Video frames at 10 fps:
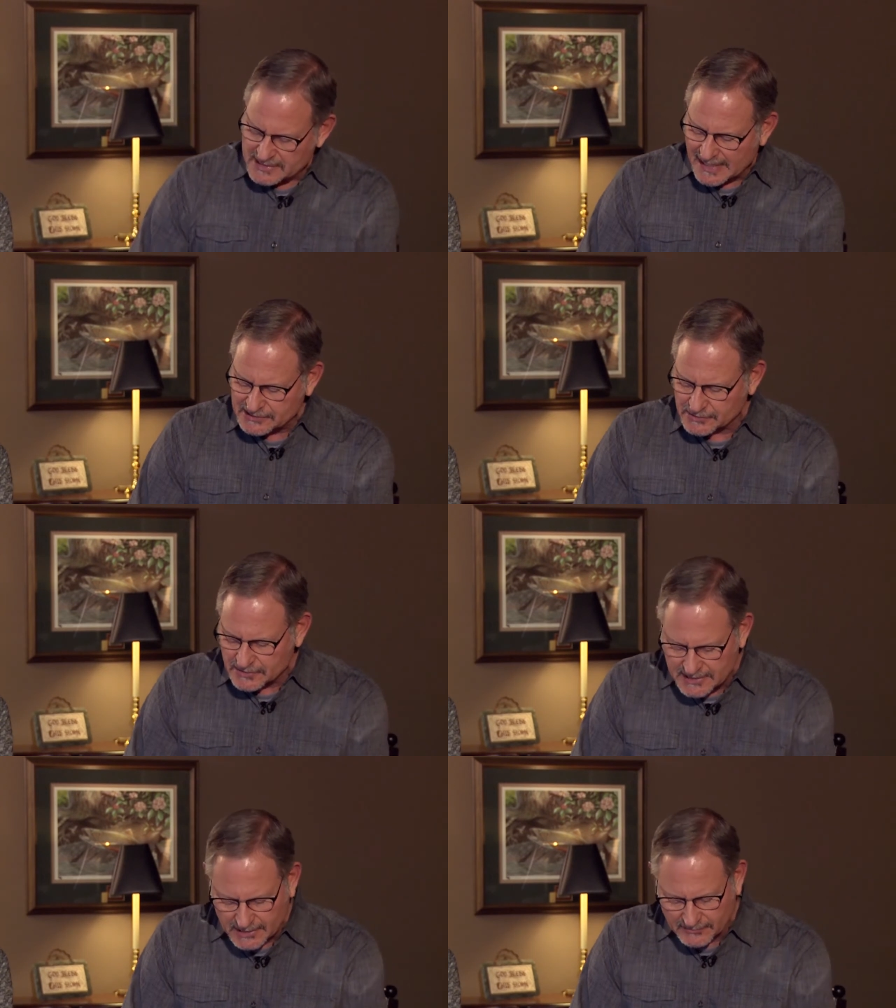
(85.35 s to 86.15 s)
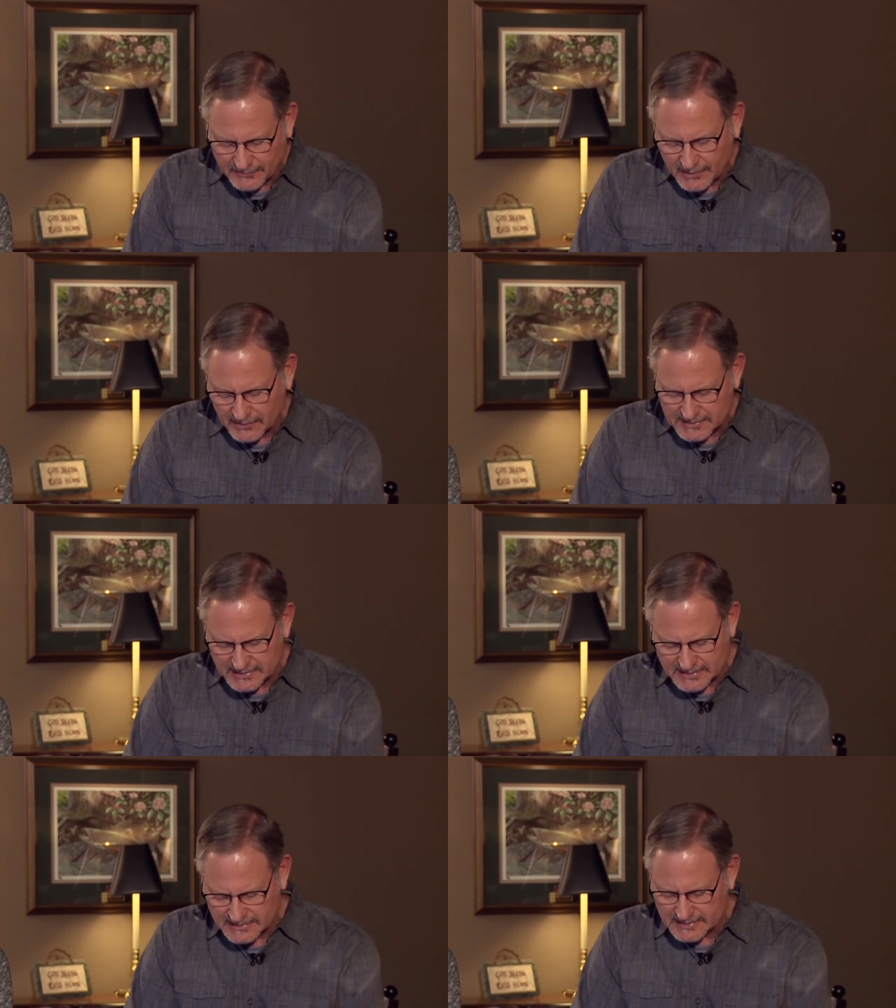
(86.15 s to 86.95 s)
National Center for Health
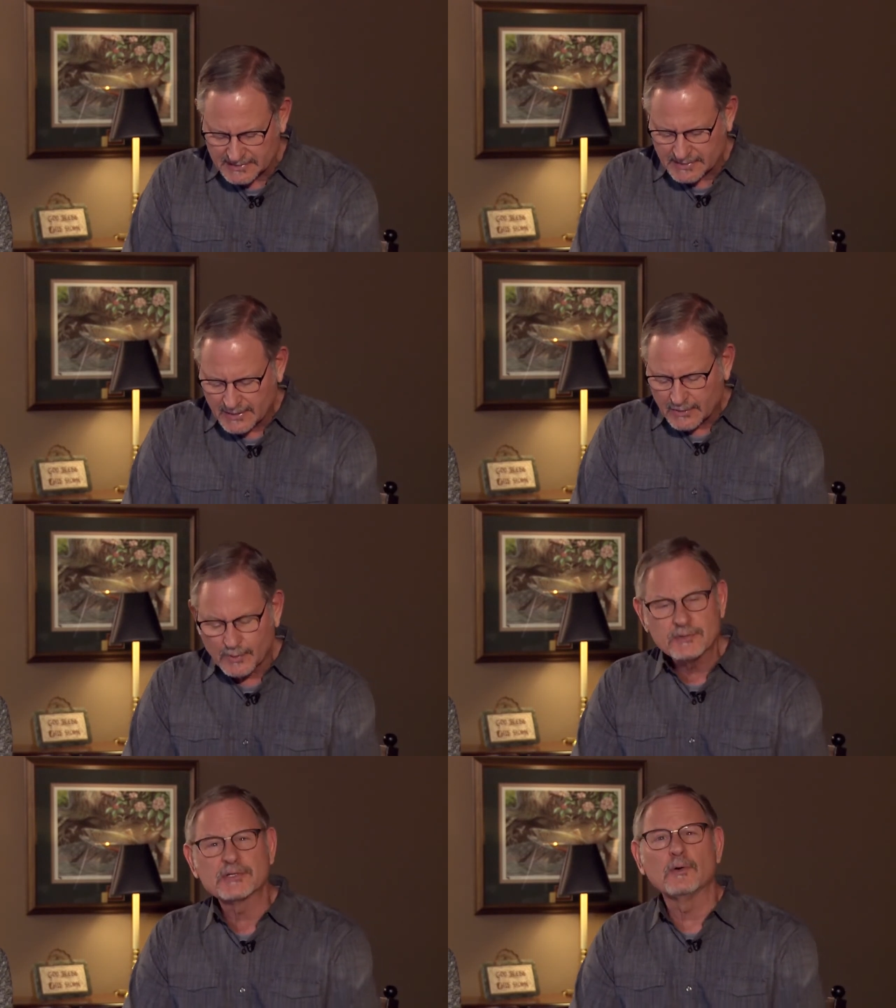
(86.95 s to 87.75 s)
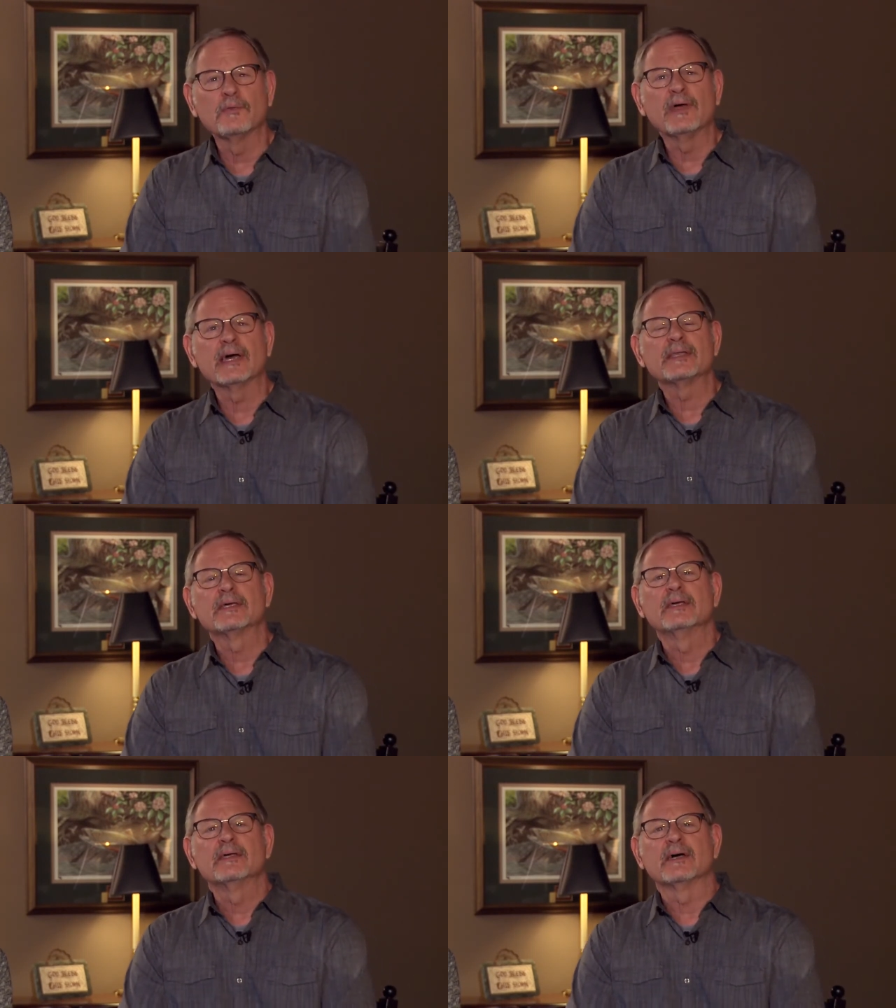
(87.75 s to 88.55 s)
Statistics, we were told that
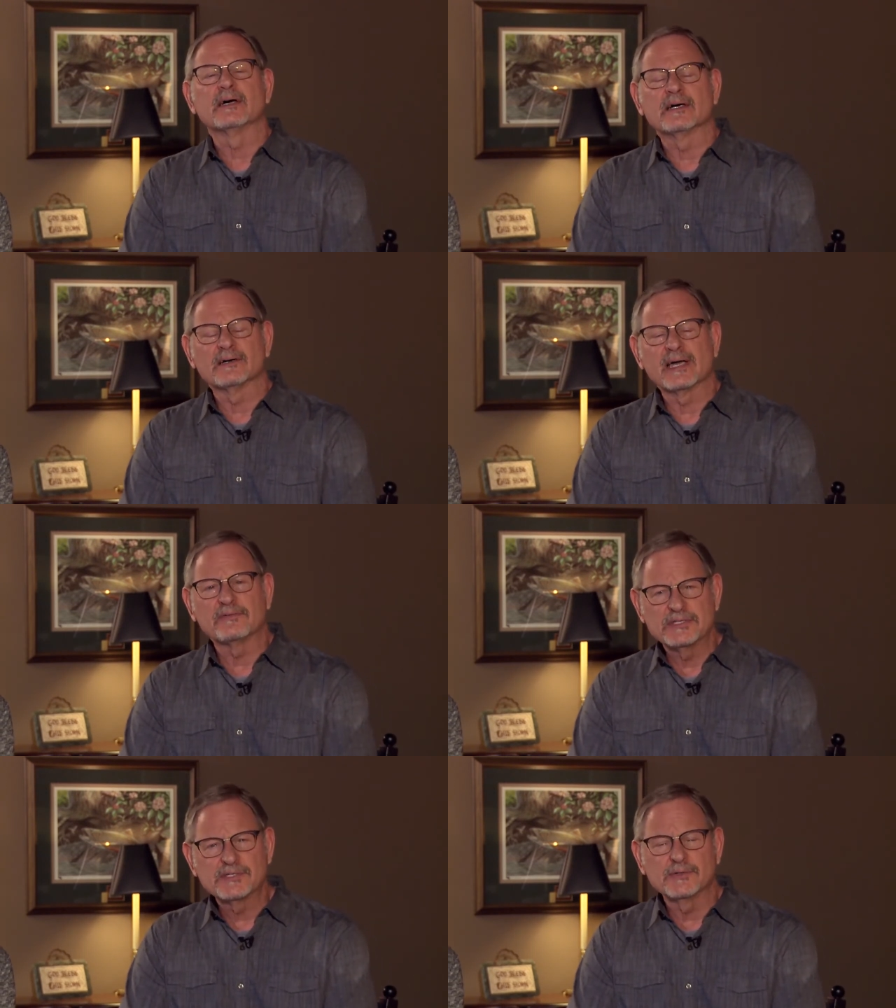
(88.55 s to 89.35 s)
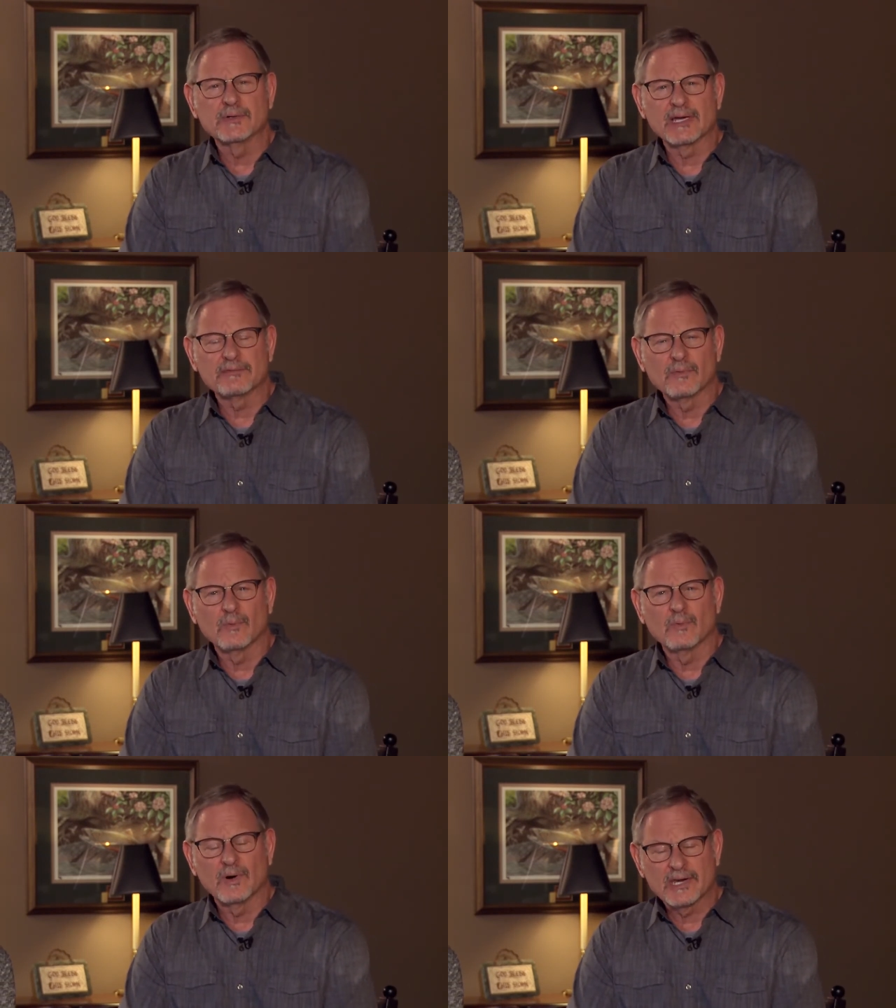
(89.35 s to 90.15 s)

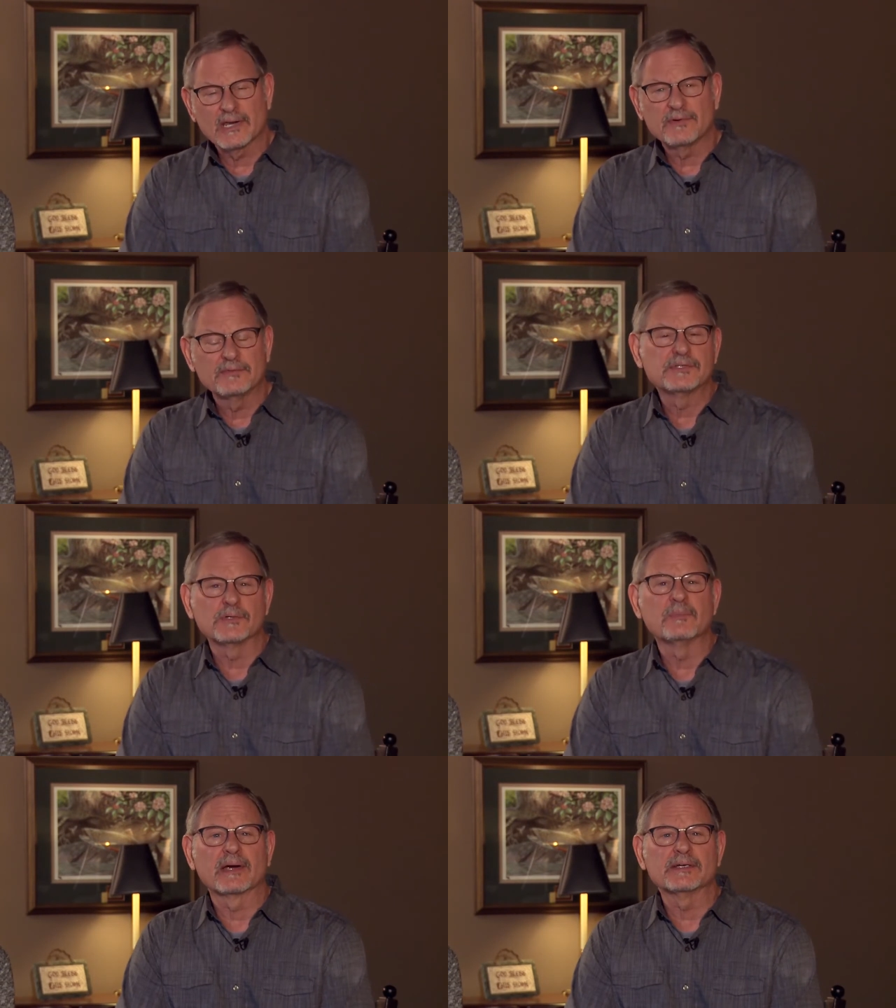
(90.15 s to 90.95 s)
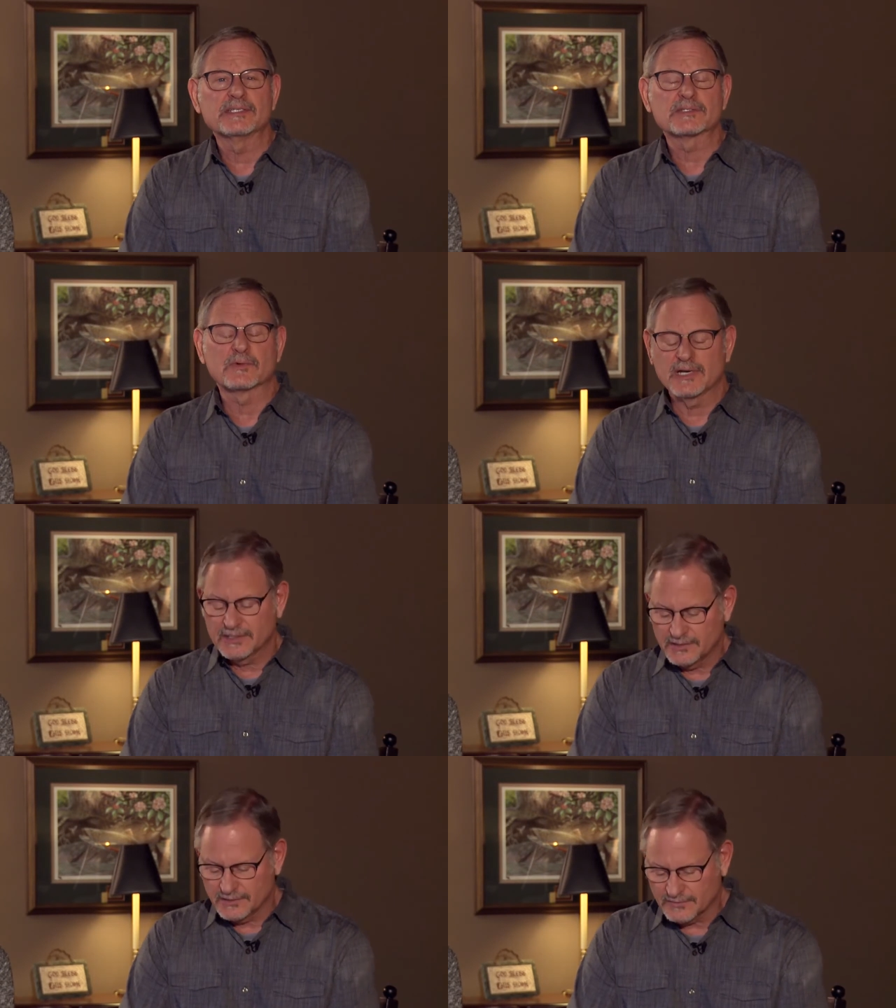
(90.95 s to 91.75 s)
1 out of every 2 marriages were
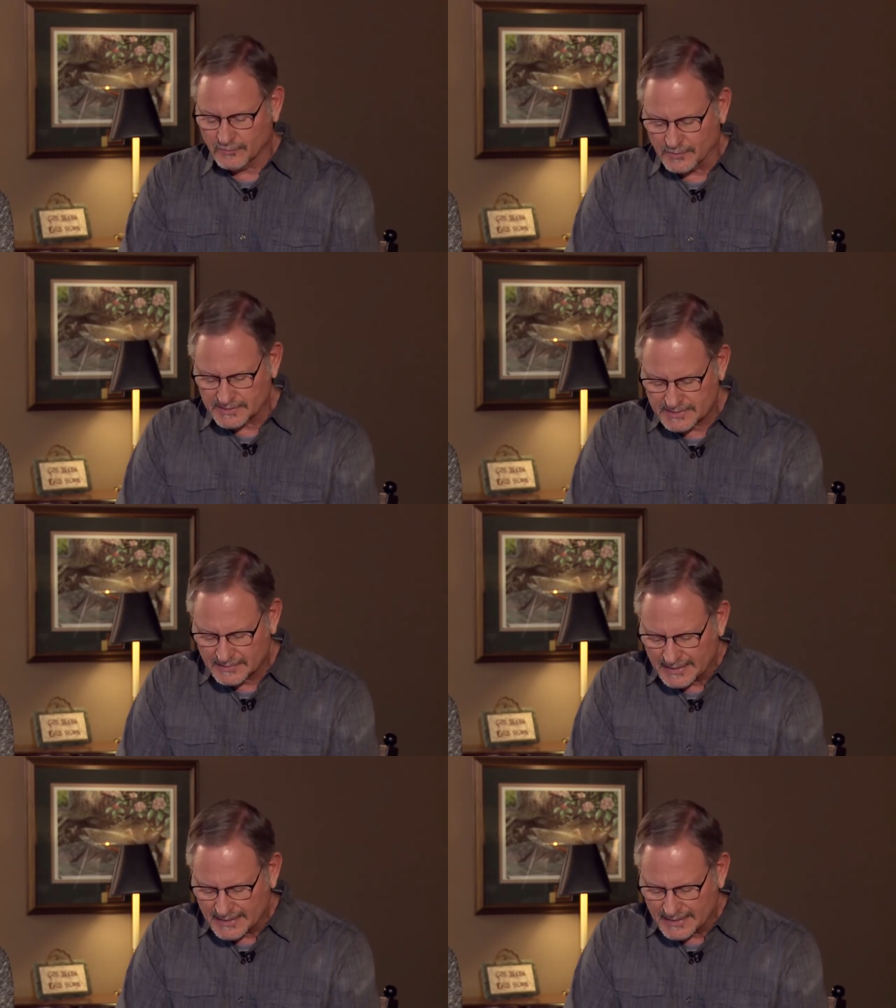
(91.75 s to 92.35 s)
ending in divorce.